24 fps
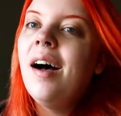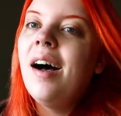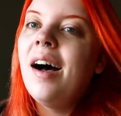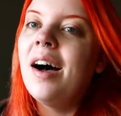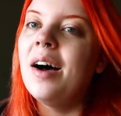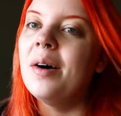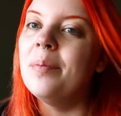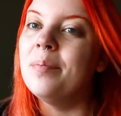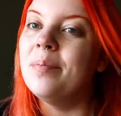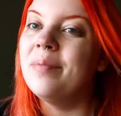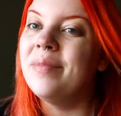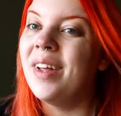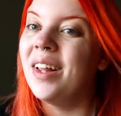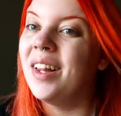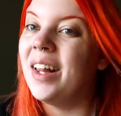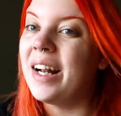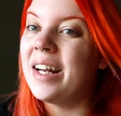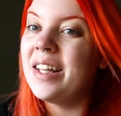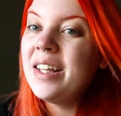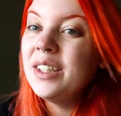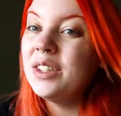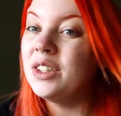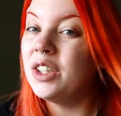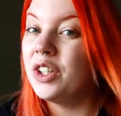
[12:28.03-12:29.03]
a
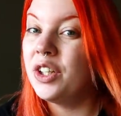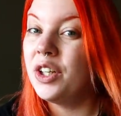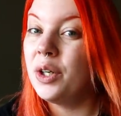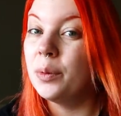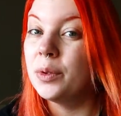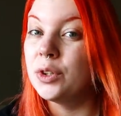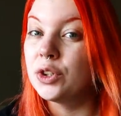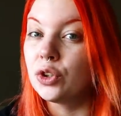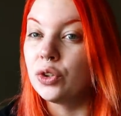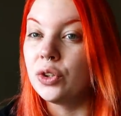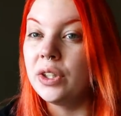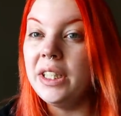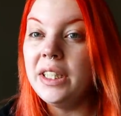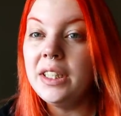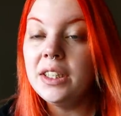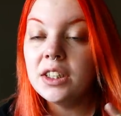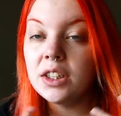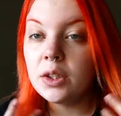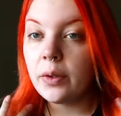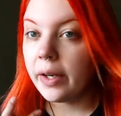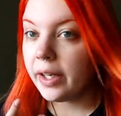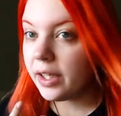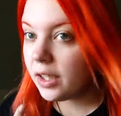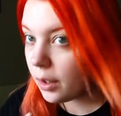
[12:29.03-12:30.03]
lot of this under here was green,
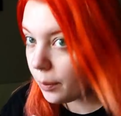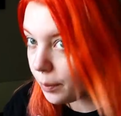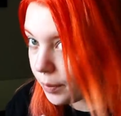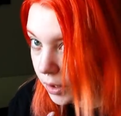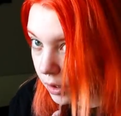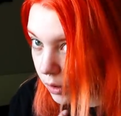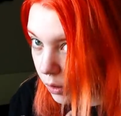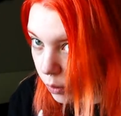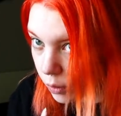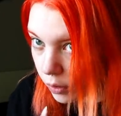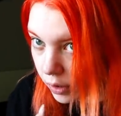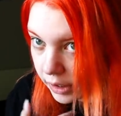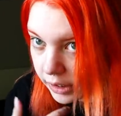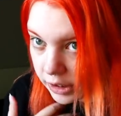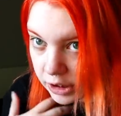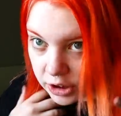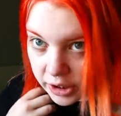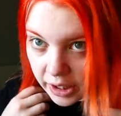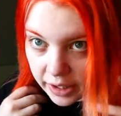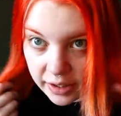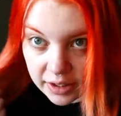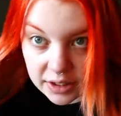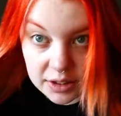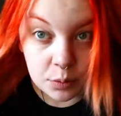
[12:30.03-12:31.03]
so I ended up being
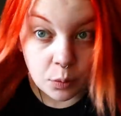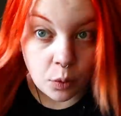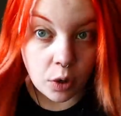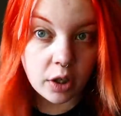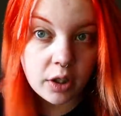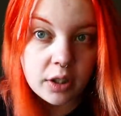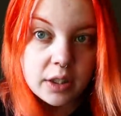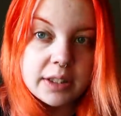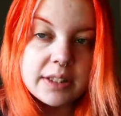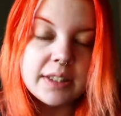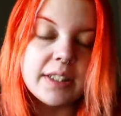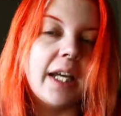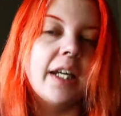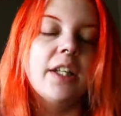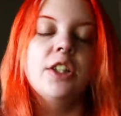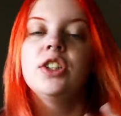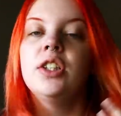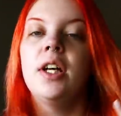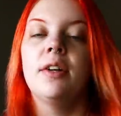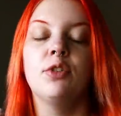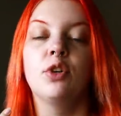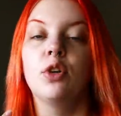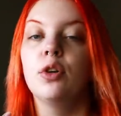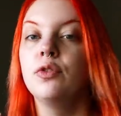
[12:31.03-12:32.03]
orange, and this works. I
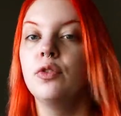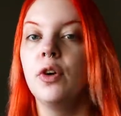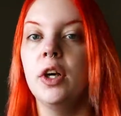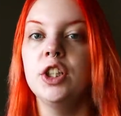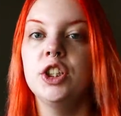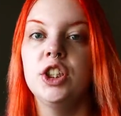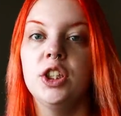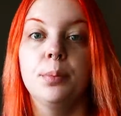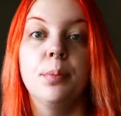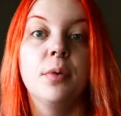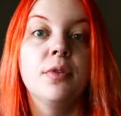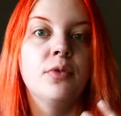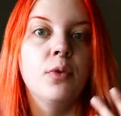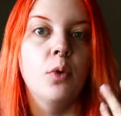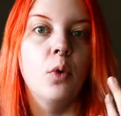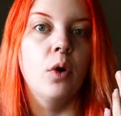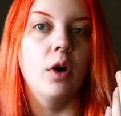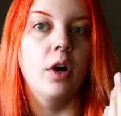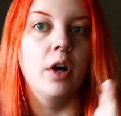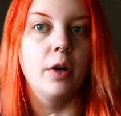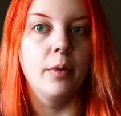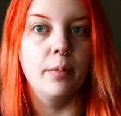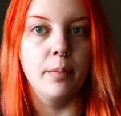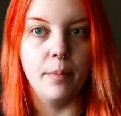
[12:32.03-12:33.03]
just have to refresh it
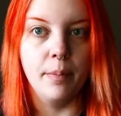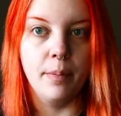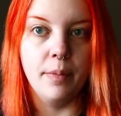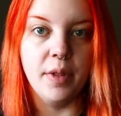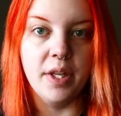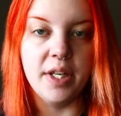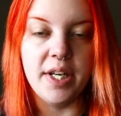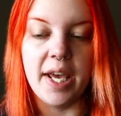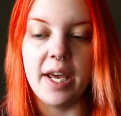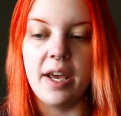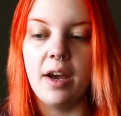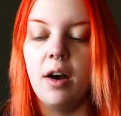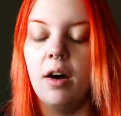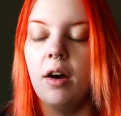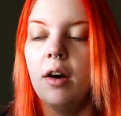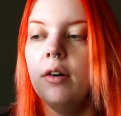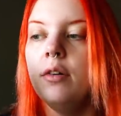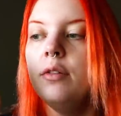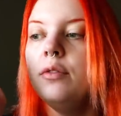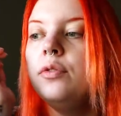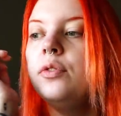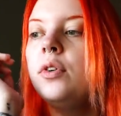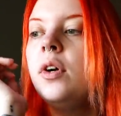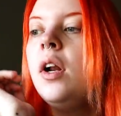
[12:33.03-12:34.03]
before the day
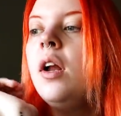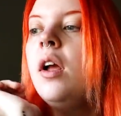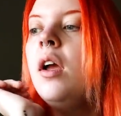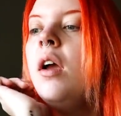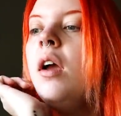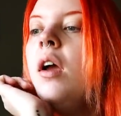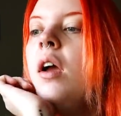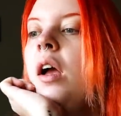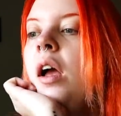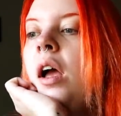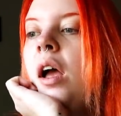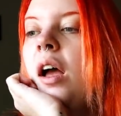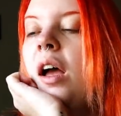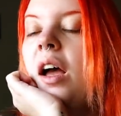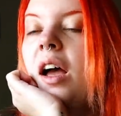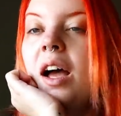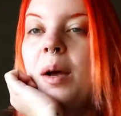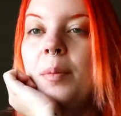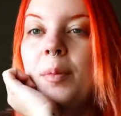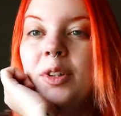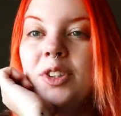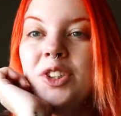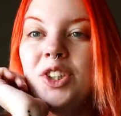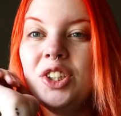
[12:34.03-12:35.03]
of.
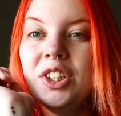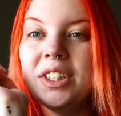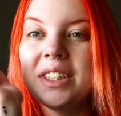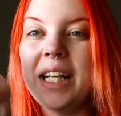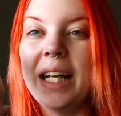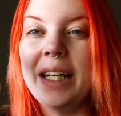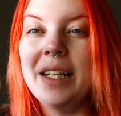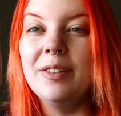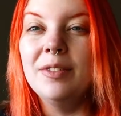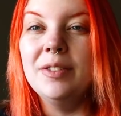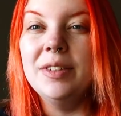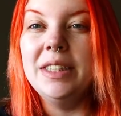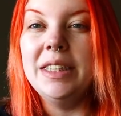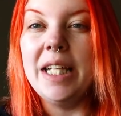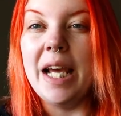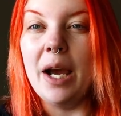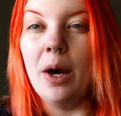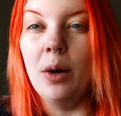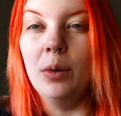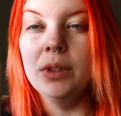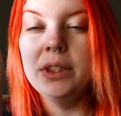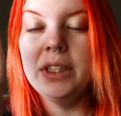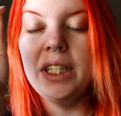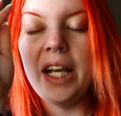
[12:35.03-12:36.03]
I'm also just kind of
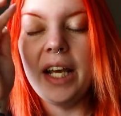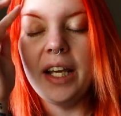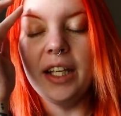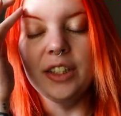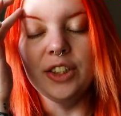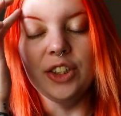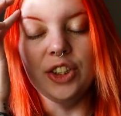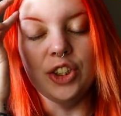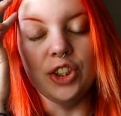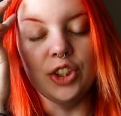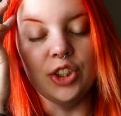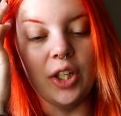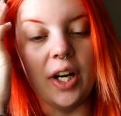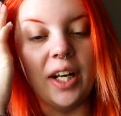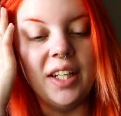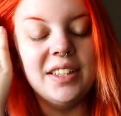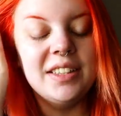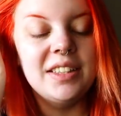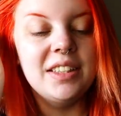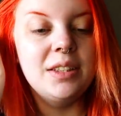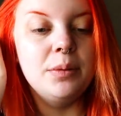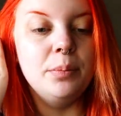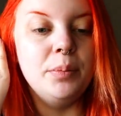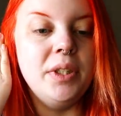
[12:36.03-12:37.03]
down today and
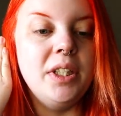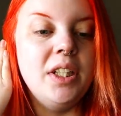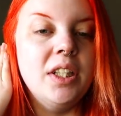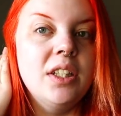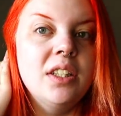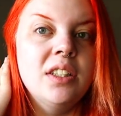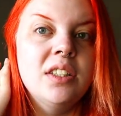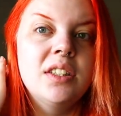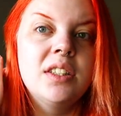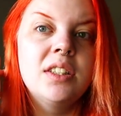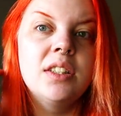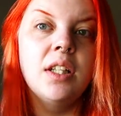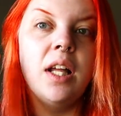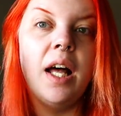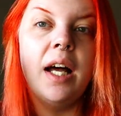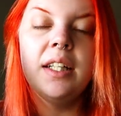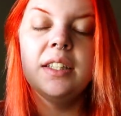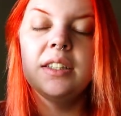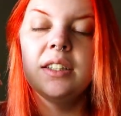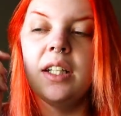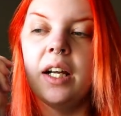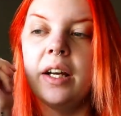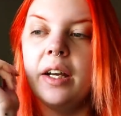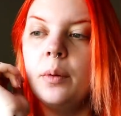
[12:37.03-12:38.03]
stressed because
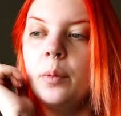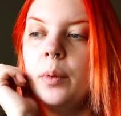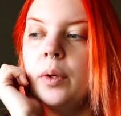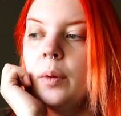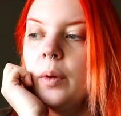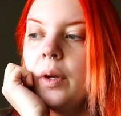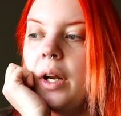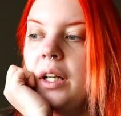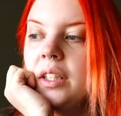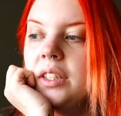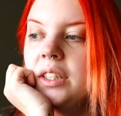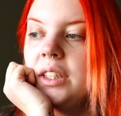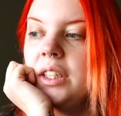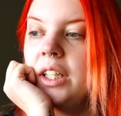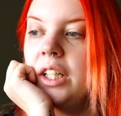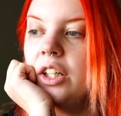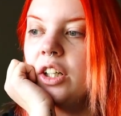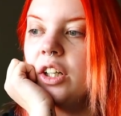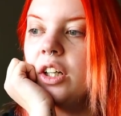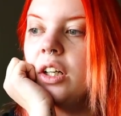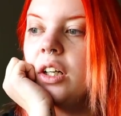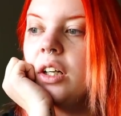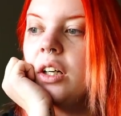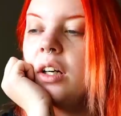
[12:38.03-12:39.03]
last night we went out to
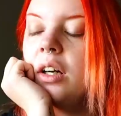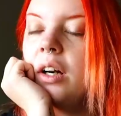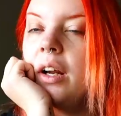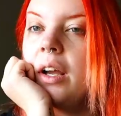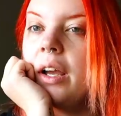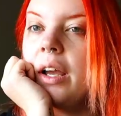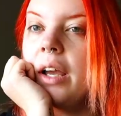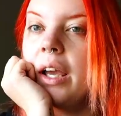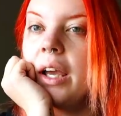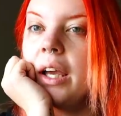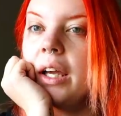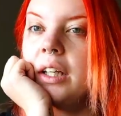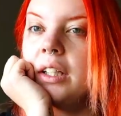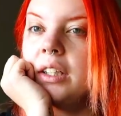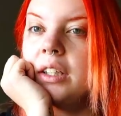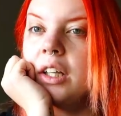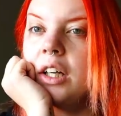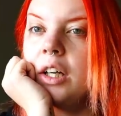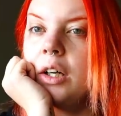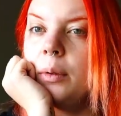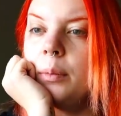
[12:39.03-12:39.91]
dinner and